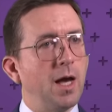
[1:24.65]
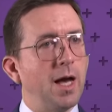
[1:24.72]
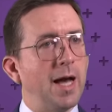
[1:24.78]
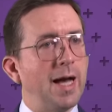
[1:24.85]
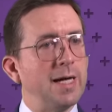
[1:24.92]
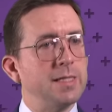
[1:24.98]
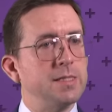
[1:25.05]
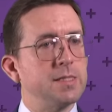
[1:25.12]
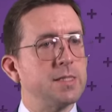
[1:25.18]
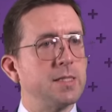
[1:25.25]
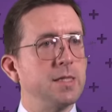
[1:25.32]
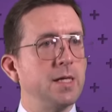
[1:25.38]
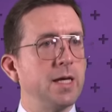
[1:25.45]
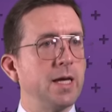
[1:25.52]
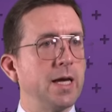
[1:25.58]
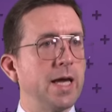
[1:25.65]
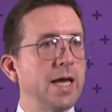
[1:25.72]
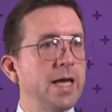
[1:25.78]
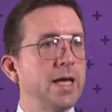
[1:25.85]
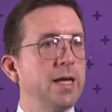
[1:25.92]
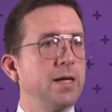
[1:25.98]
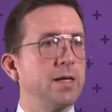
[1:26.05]
And
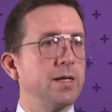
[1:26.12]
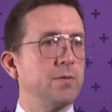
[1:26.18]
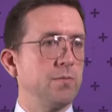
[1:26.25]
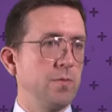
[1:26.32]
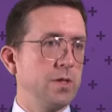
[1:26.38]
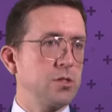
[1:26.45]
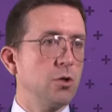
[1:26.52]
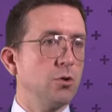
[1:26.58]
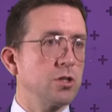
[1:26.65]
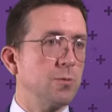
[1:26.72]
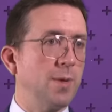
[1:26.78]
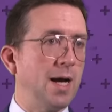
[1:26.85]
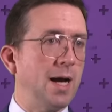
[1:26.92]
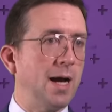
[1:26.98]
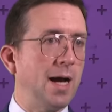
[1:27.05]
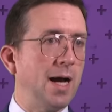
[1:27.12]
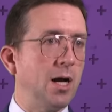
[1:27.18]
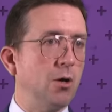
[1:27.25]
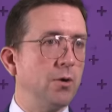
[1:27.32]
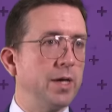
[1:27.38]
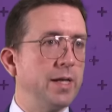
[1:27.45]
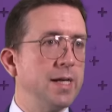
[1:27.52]
he talked about
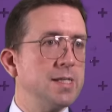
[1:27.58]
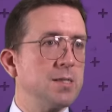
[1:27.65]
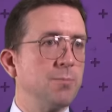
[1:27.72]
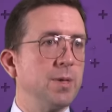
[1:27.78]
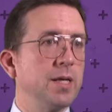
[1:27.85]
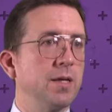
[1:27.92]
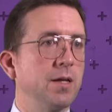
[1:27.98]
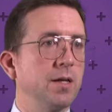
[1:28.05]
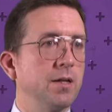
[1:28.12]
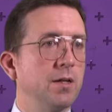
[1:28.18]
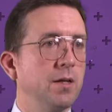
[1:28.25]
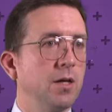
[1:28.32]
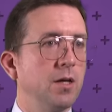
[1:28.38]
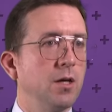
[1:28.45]
how, in his opinion,